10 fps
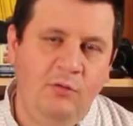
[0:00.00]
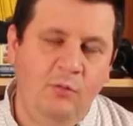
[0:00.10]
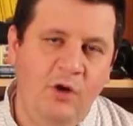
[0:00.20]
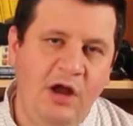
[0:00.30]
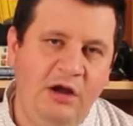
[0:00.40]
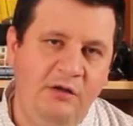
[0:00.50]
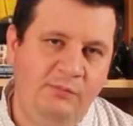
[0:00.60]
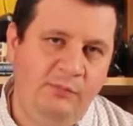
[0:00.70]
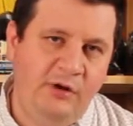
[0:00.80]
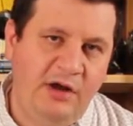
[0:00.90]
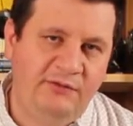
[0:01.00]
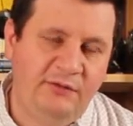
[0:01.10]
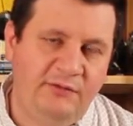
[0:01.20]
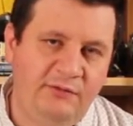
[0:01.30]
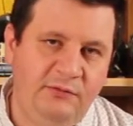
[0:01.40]
wireless
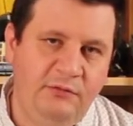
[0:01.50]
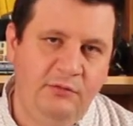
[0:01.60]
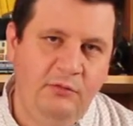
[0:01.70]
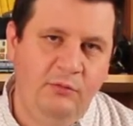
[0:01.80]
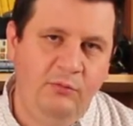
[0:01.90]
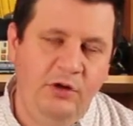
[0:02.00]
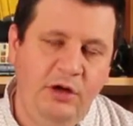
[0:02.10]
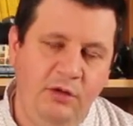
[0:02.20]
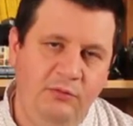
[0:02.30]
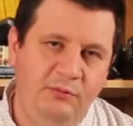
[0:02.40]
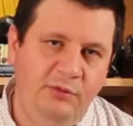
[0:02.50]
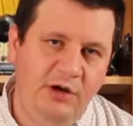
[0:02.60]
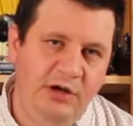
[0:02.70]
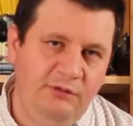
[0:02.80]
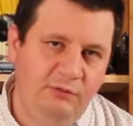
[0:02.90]
process. We know the
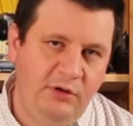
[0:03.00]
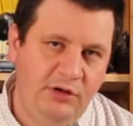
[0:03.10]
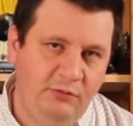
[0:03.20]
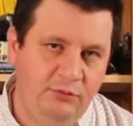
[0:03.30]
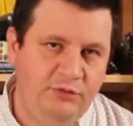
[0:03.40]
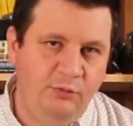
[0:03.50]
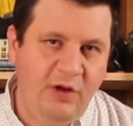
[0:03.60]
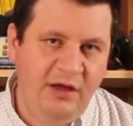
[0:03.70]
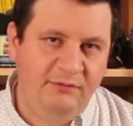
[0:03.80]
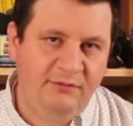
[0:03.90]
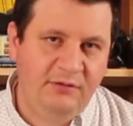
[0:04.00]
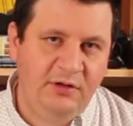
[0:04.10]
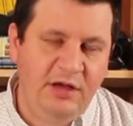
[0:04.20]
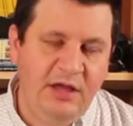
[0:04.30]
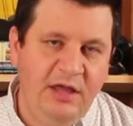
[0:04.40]
brain is working with waves.
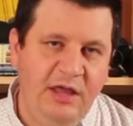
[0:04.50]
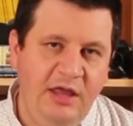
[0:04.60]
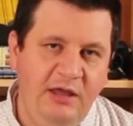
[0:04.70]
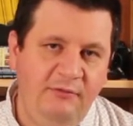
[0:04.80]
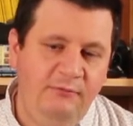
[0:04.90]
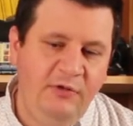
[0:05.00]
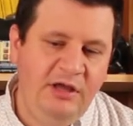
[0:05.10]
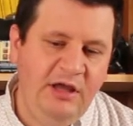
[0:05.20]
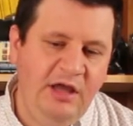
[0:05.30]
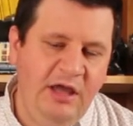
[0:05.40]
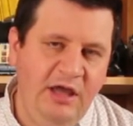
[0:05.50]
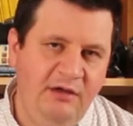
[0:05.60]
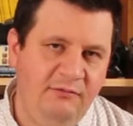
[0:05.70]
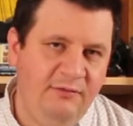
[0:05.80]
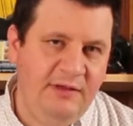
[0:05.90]
If we can
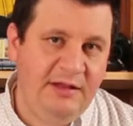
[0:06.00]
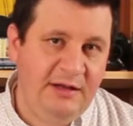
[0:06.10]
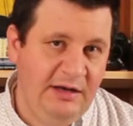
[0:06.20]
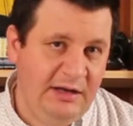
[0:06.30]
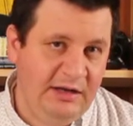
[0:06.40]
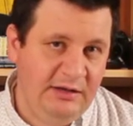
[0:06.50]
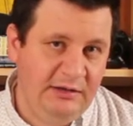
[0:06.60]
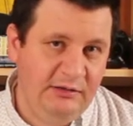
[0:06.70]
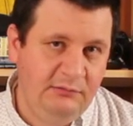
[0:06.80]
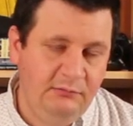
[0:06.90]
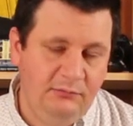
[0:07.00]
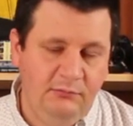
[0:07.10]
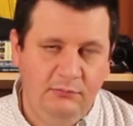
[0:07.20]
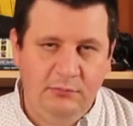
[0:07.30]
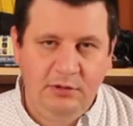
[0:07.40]
have that link
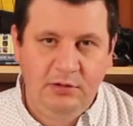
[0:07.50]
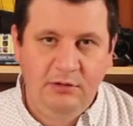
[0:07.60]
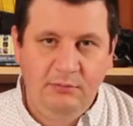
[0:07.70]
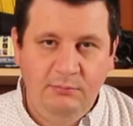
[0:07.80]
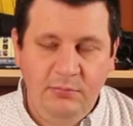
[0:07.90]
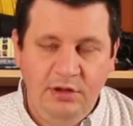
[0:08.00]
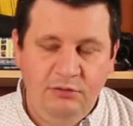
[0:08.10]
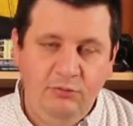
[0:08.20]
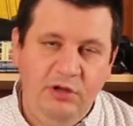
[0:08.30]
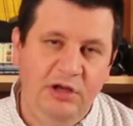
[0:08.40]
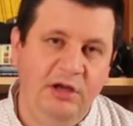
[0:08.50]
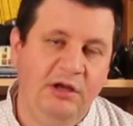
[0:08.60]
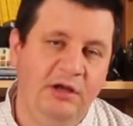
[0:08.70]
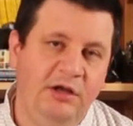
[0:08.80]
between